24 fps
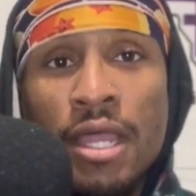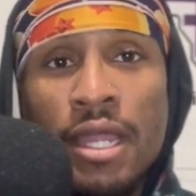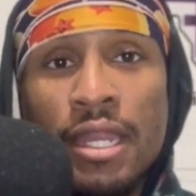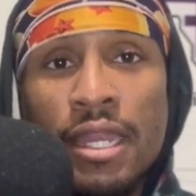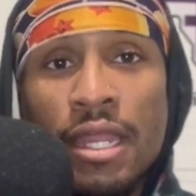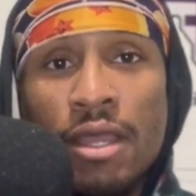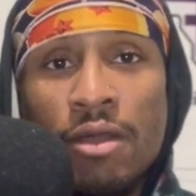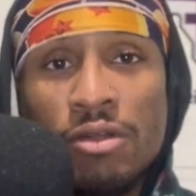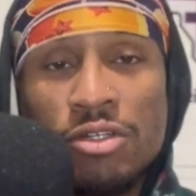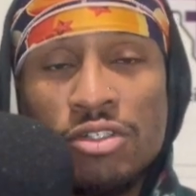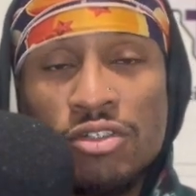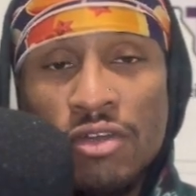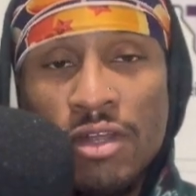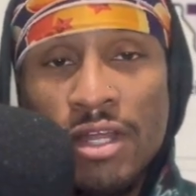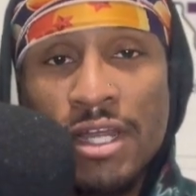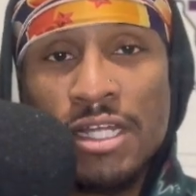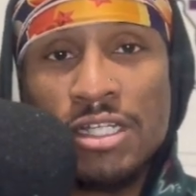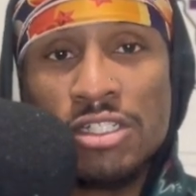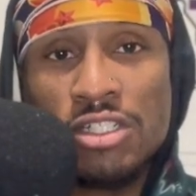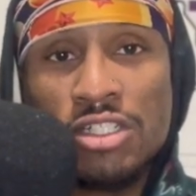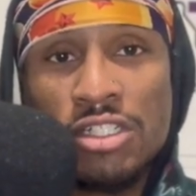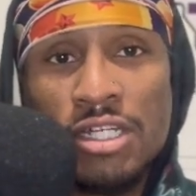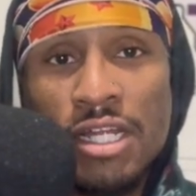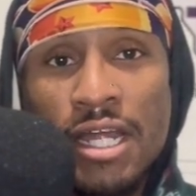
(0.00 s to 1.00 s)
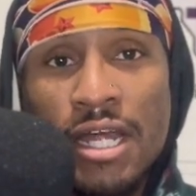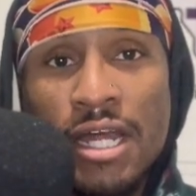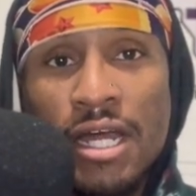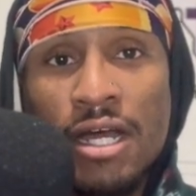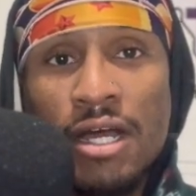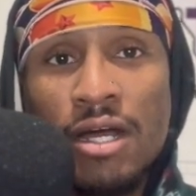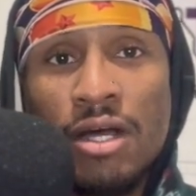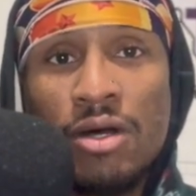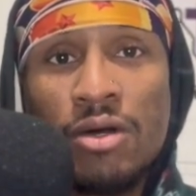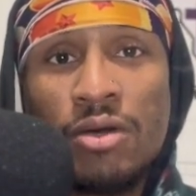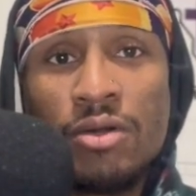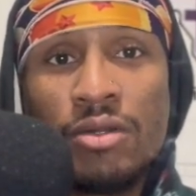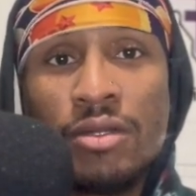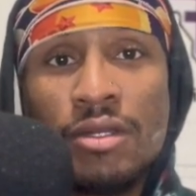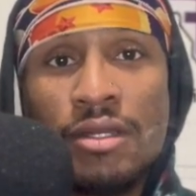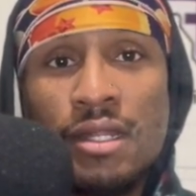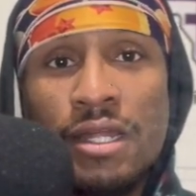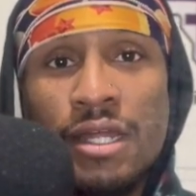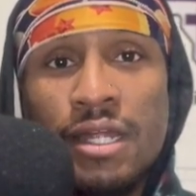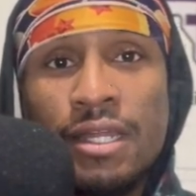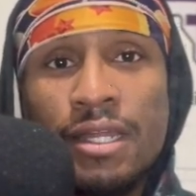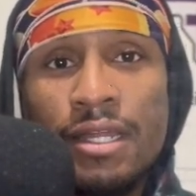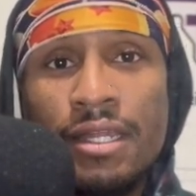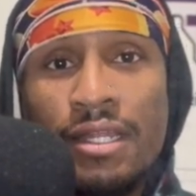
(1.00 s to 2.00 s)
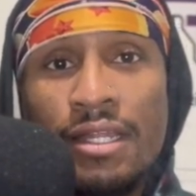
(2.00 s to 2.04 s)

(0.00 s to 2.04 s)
they were a trans child, they